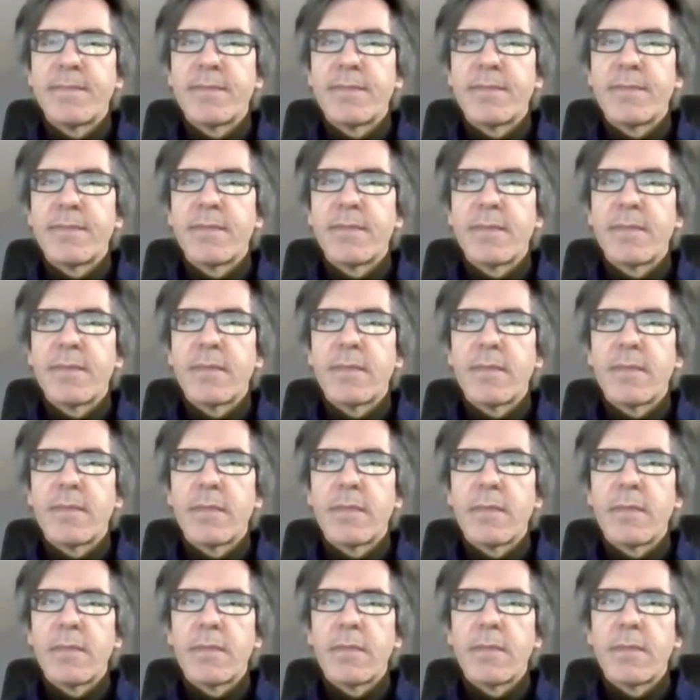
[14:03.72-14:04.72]

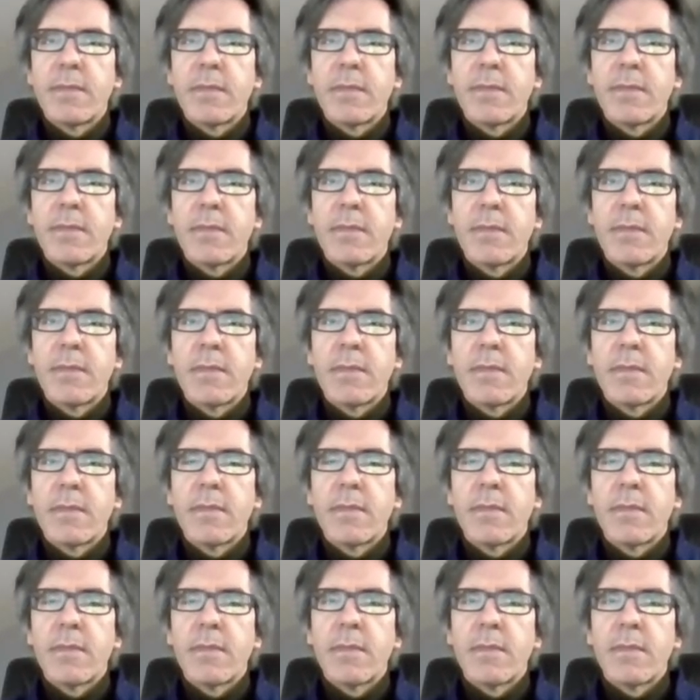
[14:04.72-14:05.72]

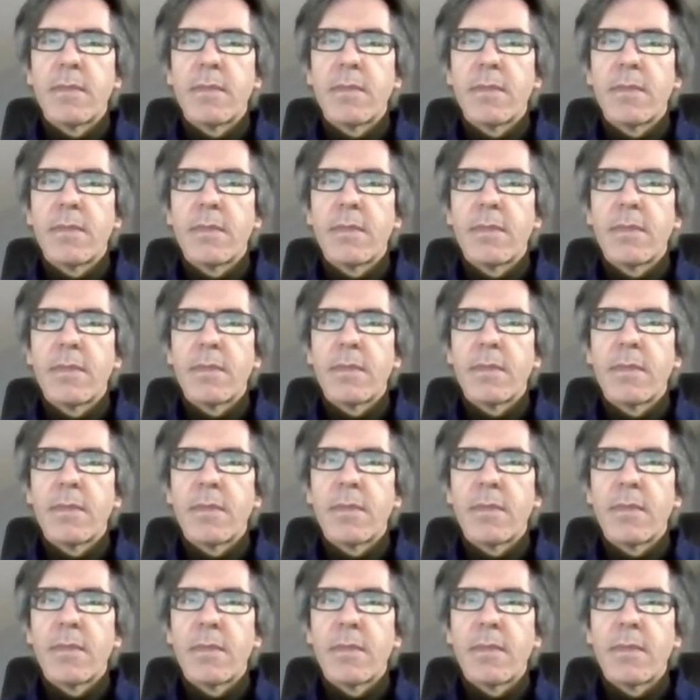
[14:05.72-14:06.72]

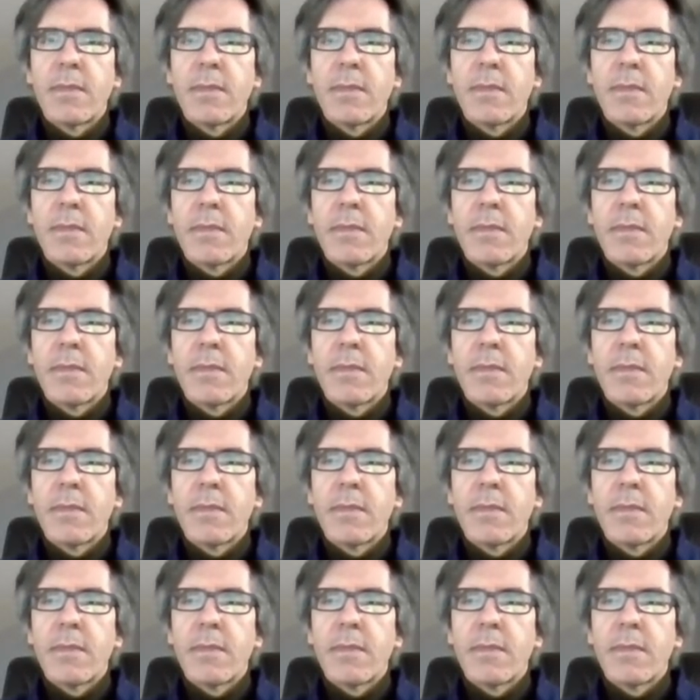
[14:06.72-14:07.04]
This person isn't speaking.